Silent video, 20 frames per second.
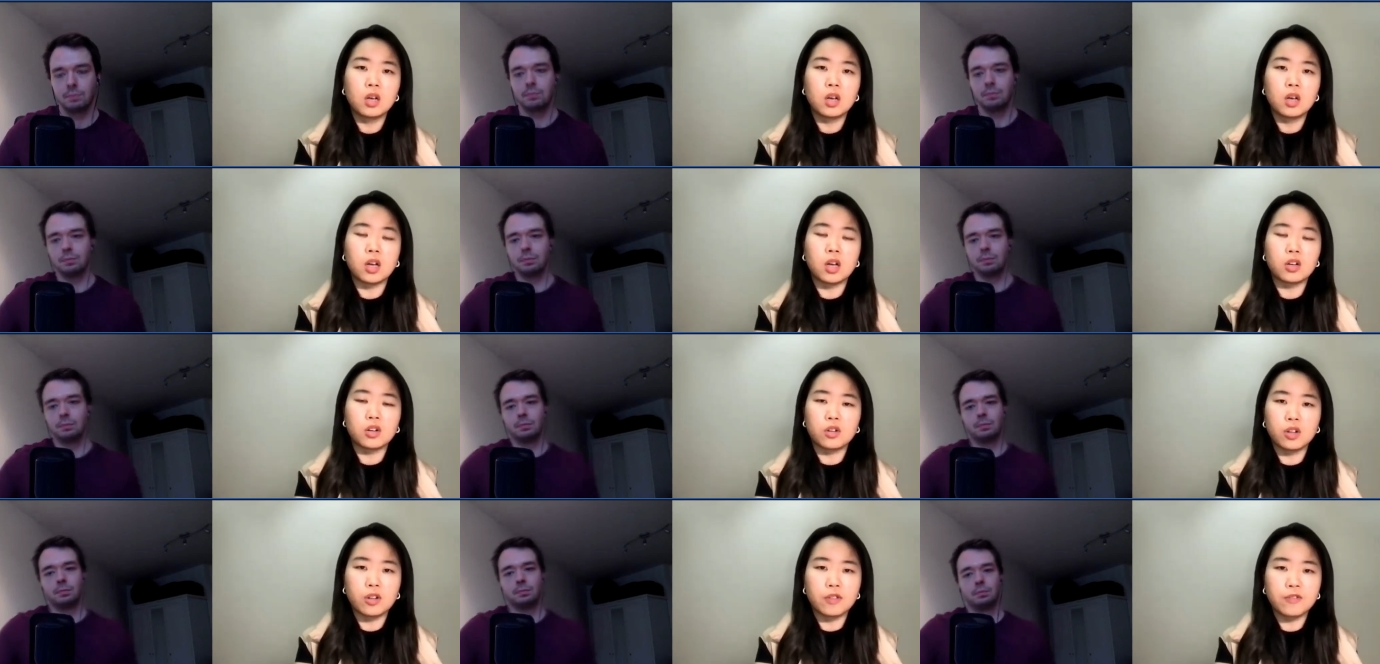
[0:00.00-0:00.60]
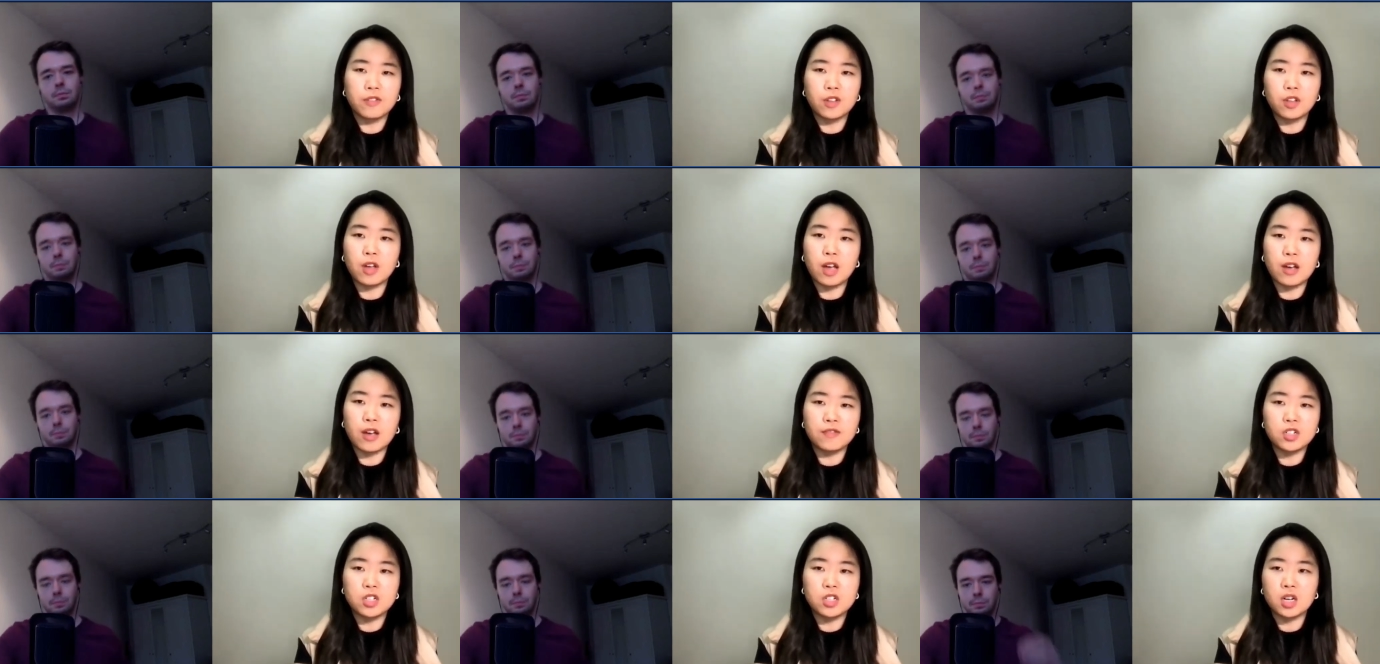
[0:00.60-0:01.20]
Speaker 1: I don't know if you
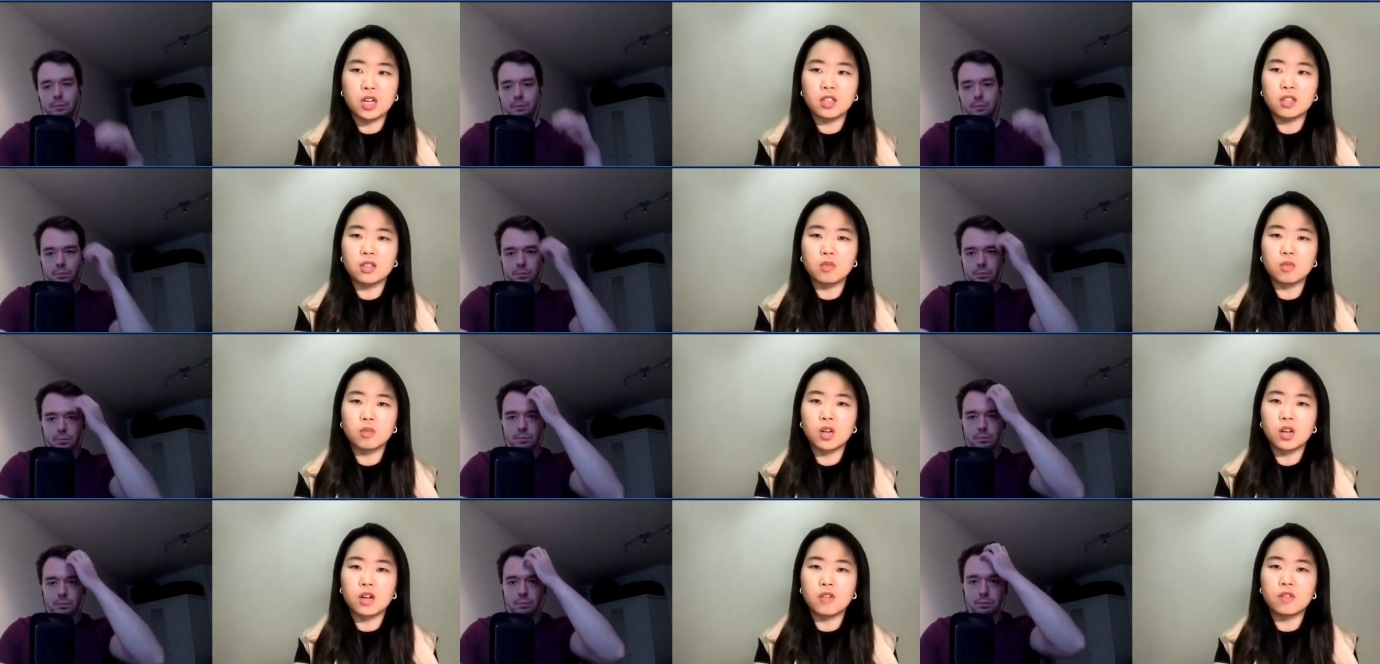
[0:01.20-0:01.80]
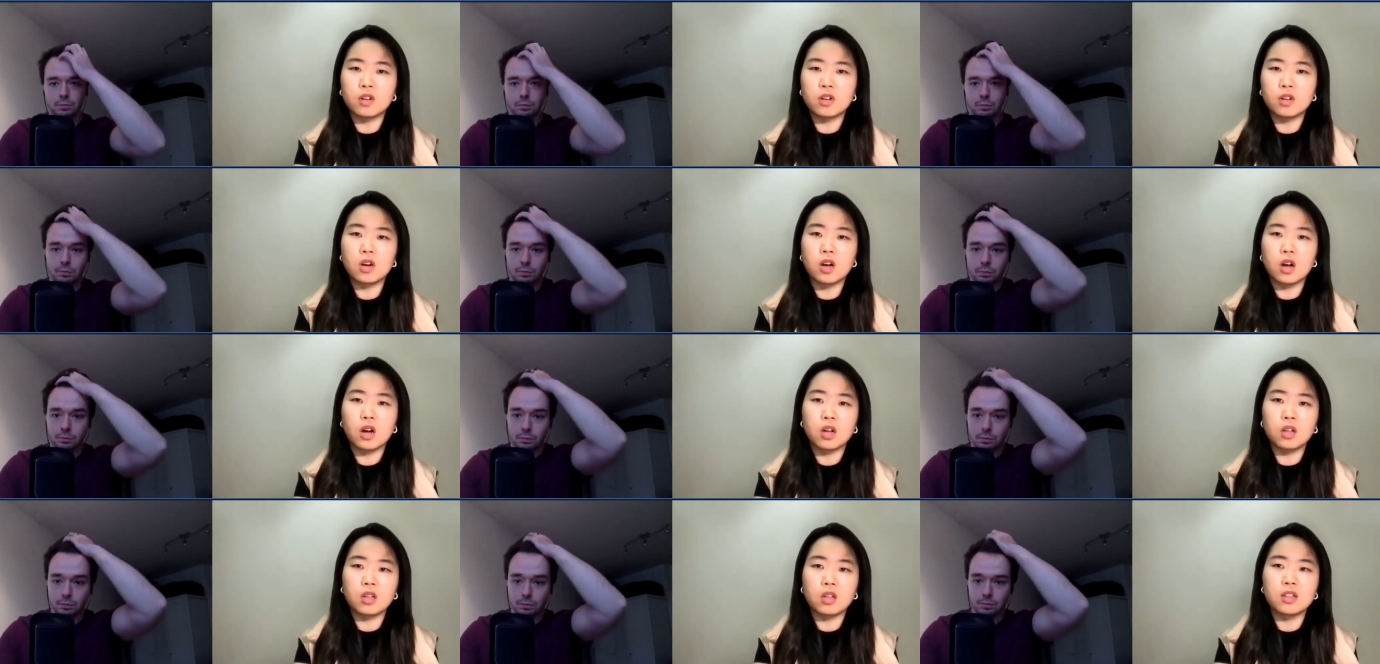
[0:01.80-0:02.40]
have checked
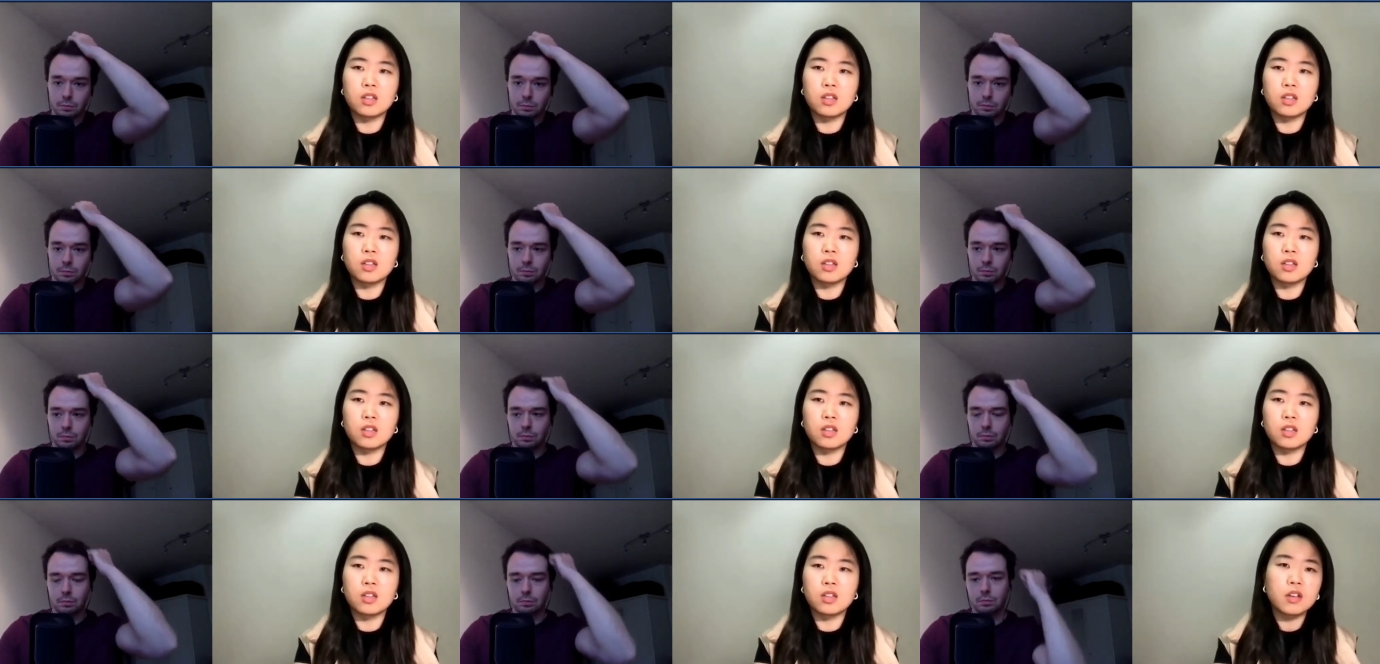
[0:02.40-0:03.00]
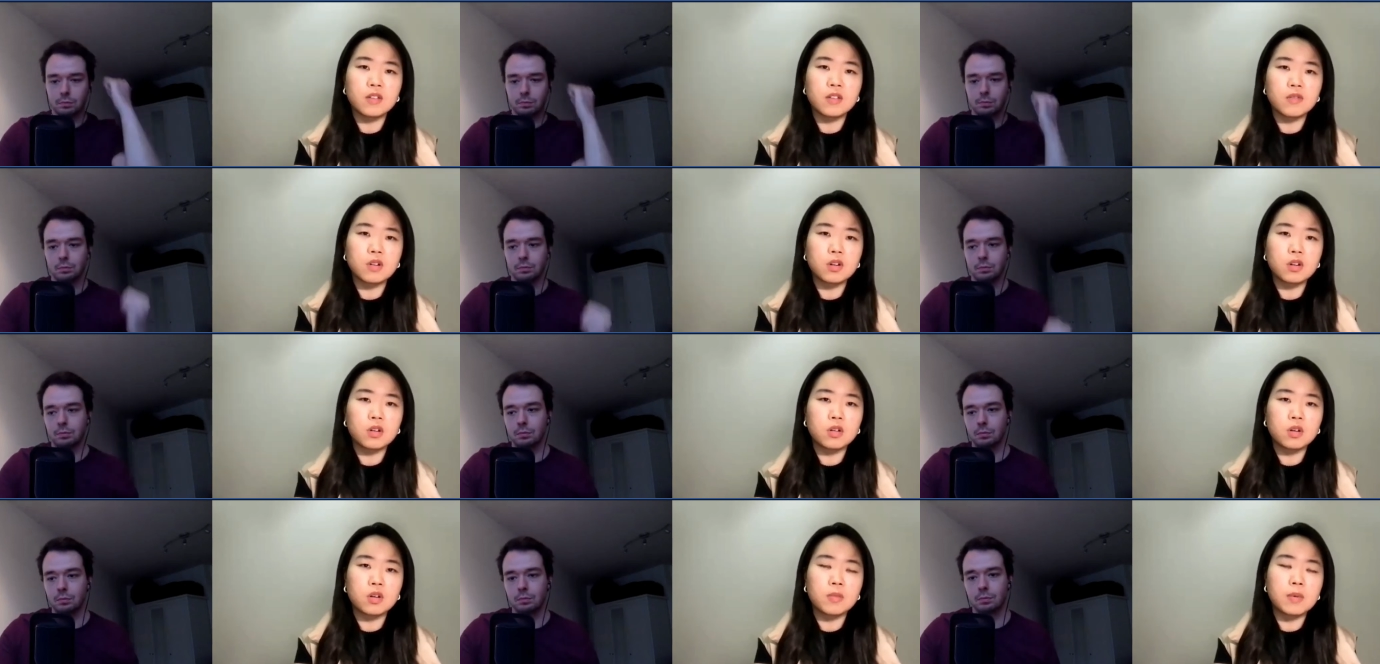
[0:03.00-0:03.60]
whatever uh, the latest in
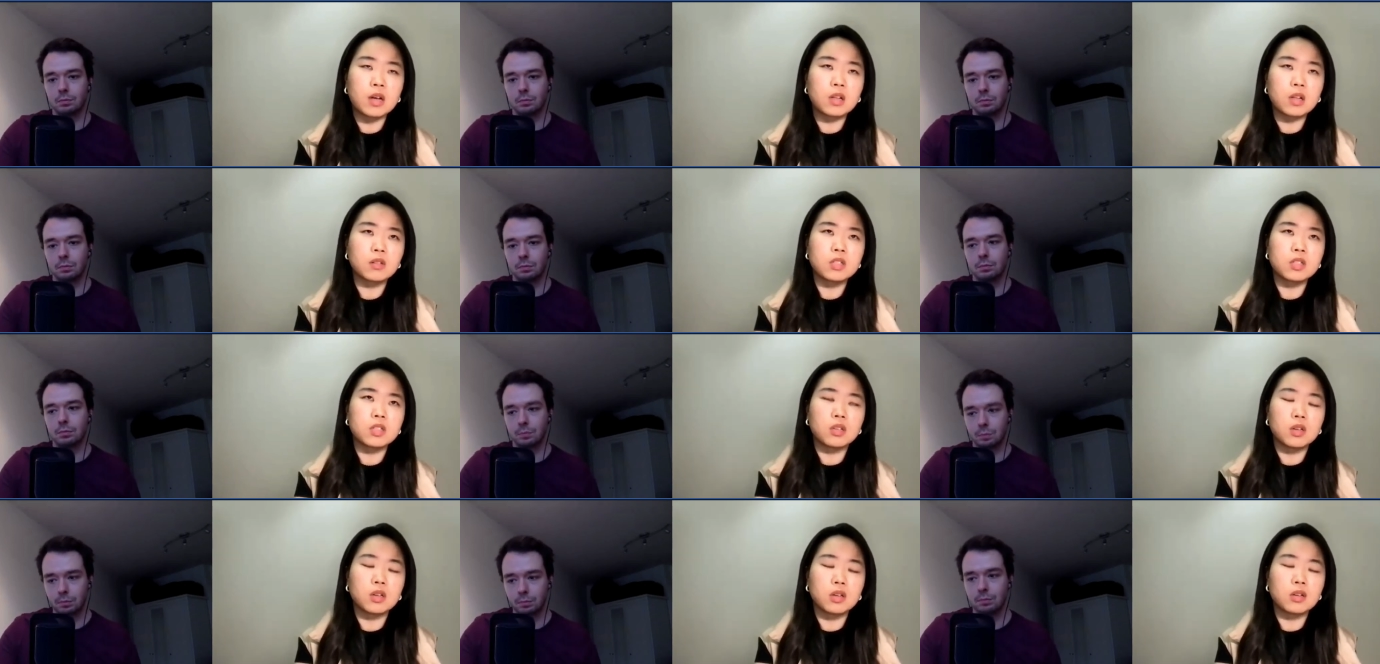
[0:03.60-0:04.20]
Kubernetes about,